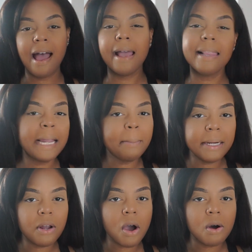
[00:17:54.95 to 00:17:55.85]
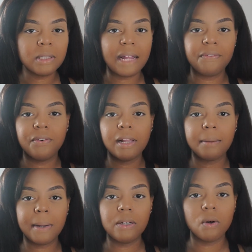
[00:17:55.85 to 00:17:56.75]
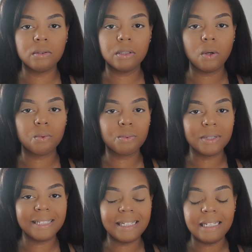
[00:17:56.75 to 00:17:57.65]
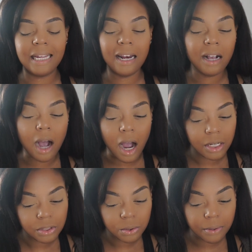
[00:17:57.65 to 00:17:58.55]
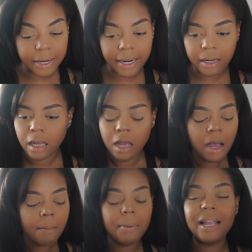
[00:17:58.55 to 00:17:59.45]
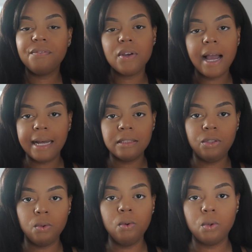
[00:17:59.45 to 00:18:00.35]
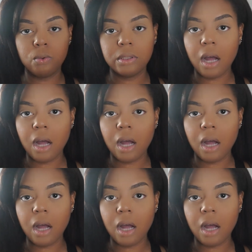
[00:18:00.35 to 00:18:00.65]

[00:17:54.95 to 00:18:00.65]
I like my nose. I feel like my nose don't really need contouring. But if you guys do nose